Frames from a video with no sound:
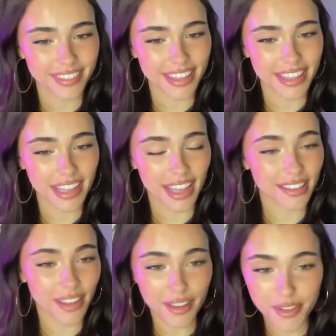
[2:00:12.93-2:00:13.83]
I
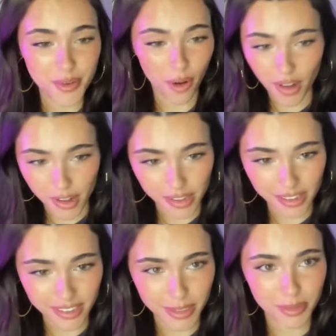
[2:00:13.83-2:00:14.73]
love you
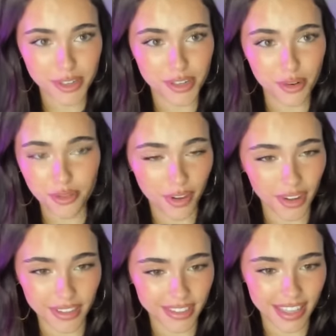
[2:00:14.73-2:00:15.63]
all. This was so
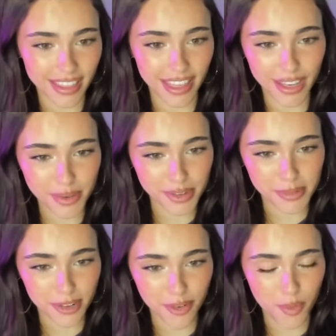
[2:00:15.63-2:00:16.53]
fun, and thank you so
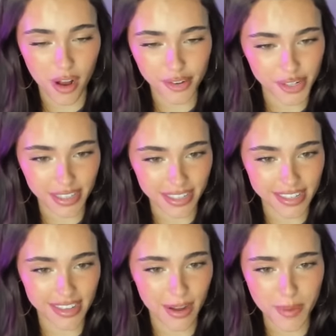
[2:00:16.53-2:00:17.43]
much for watching
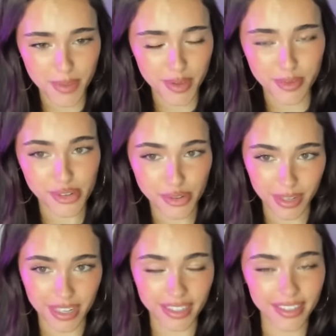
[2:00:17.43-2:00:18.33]
this. I hope that you
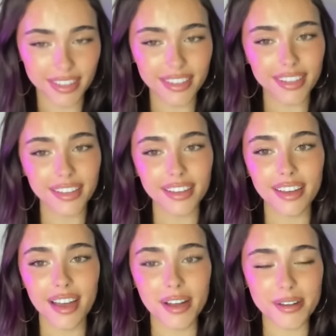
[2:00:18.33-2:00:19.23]
enjoyed it.
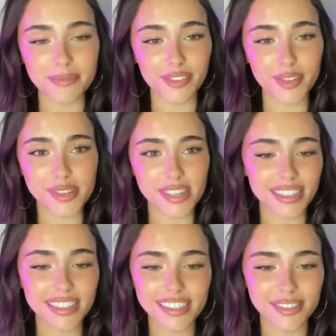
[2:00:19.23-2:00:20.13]
Um, if you
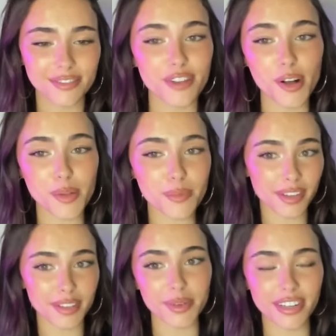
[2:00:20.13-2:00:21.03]
did, follow me on
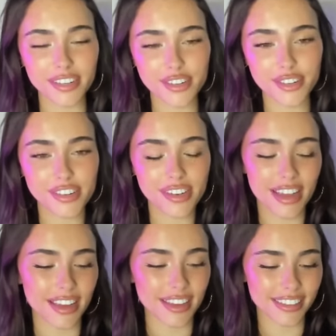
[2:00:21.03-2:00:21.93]
Twitch,
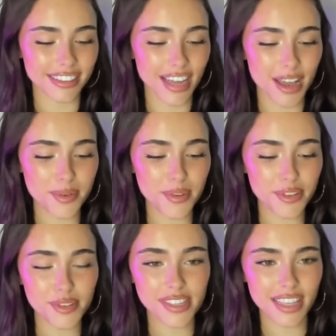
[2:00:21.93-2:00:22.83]
and I will do
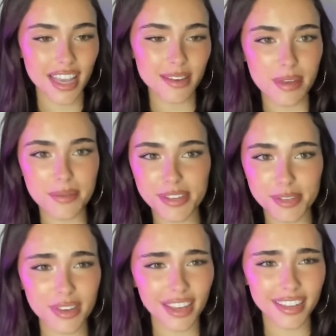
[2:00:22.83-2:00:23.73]
this again, maybe this
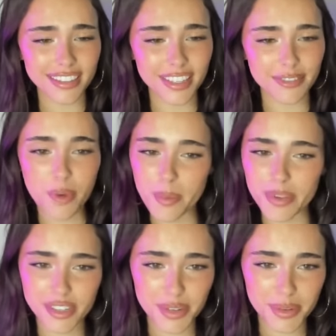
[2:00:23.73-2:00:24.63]
weekend if you want me
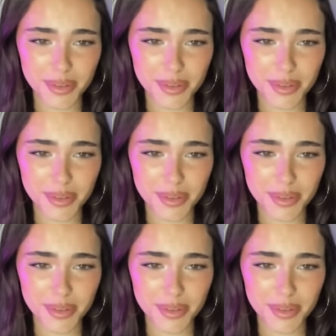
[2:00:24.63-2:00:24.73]
to